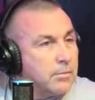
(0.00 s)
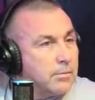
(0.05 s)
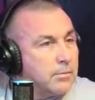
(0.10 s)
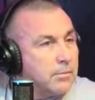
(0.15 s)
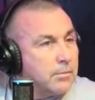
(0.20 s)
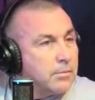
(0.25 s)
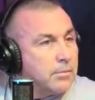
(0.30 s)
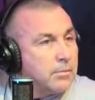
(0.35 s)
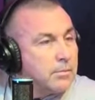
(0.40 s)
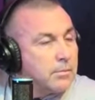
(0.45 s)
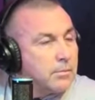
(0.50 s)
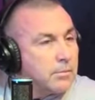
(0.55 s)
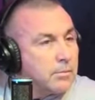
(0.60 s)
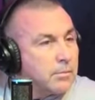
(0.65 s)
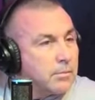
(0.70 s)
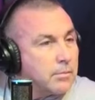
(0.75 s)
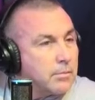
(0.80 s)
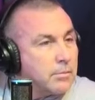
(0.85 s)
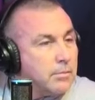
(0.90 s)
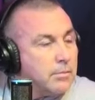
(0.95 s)

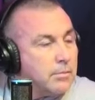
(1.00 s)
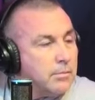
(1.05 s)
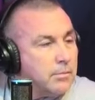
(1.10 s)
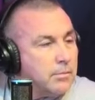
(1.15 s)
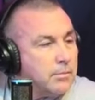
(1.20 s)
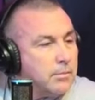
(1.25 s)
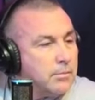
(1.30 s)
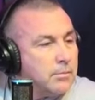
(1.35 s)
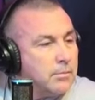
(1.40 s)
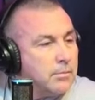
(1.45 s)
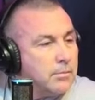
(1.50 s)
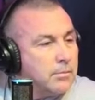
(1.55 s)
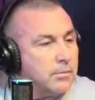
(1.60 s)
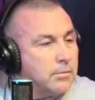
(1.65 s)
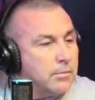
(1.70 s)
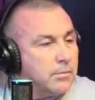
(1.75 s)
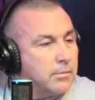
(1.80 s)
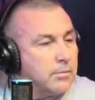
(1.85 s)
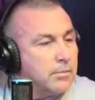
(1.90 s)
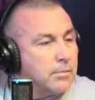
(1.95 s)

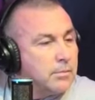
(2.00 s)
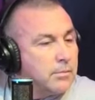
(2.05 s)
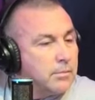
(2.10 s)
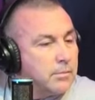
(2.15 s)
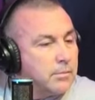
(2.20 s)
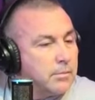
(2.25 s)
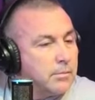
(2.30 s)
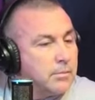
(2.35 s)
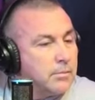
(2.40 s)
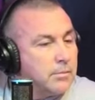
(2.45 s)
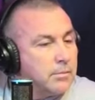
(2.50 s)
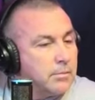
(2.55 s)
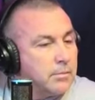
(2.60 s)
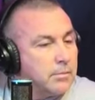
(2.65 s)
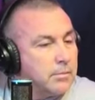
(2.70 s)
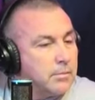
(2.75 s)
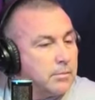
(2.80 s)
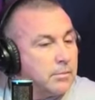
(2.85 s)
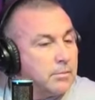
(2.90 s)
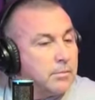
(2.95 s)

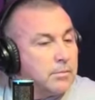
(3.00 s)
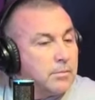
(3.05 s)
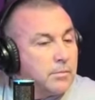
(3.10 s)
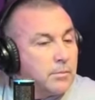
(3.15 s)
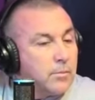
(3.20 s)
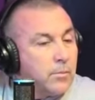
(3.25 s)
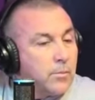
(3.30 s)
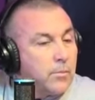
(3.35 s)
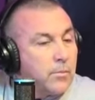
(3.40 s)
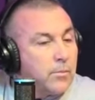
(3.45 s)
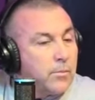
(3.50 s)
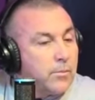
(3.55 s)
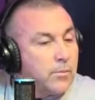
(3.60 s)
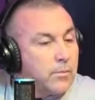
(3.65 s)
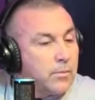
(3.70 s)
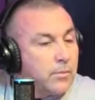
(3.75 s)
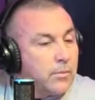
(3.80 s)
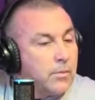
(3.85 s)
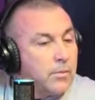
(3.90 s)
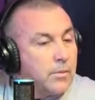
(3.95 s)

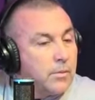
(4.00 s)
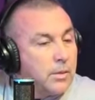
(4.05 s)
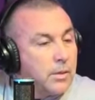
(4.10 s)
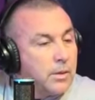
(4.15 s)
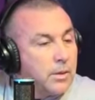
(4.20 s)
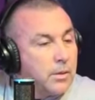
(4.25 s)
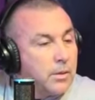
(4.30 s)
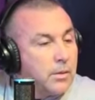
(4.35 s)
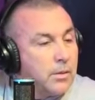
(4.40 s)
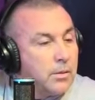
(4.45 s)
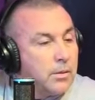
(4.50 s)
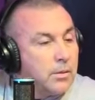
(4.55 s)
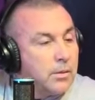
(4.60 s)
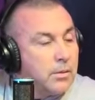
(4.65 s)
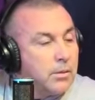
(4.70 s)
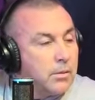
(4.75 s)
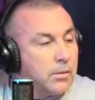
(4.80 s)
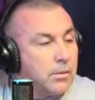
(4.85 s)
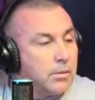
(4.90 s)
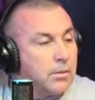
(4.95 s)

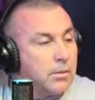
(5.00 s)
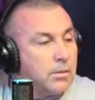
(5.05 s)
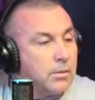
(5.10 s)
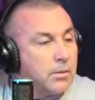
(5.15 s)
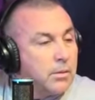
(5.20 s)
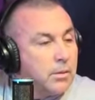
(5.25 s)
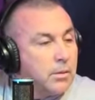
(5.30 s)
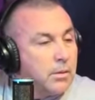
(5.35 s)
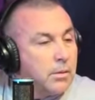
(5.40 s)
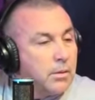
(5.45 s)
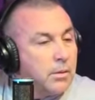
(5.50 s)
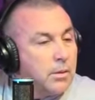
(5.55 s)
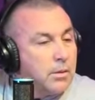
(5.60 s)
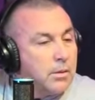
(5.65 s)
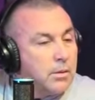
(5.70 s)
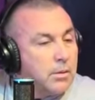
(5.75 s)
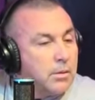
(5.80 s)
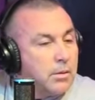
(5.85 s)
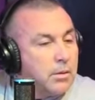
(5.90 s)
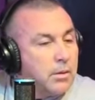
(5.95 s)

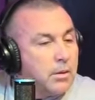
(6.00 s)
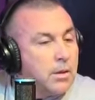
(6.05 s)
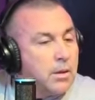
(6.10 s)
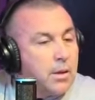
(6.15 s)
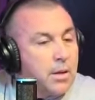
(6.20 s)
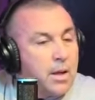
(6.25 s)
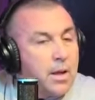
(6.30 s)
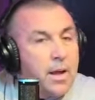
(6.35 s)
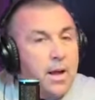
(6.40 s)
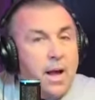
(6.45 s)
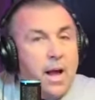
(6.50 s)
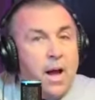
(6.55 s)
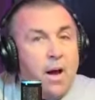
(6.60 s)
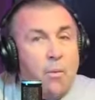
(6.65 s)
[no speech]